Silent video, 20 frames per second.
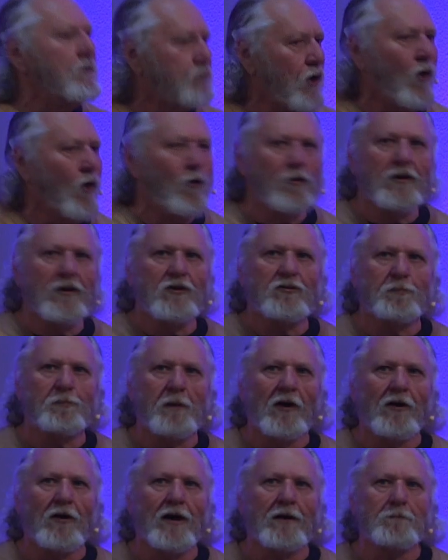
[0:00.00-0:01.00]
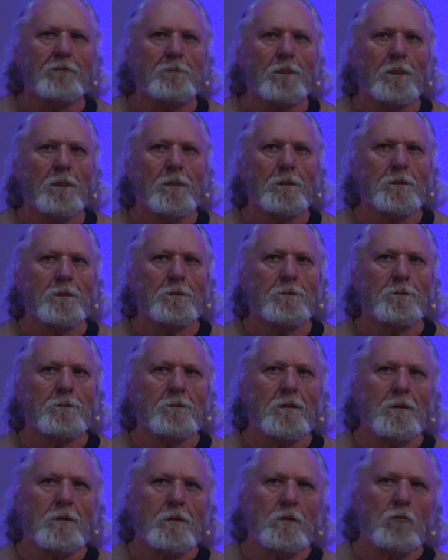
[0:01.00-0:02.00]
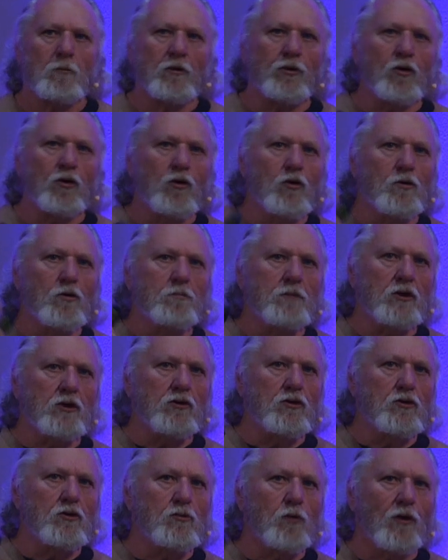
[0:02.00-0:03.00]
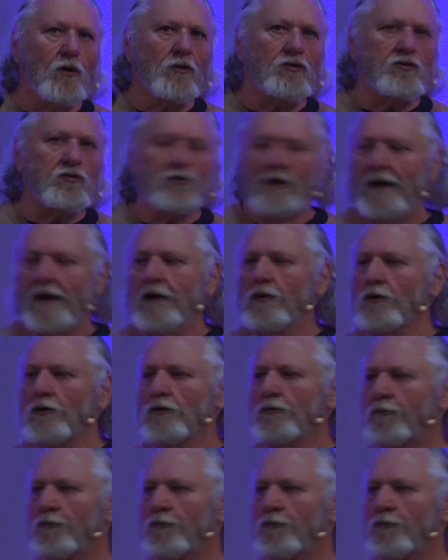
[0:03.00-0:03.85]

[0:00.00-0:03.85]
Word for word: the Holy Spirit, with whom you were sealed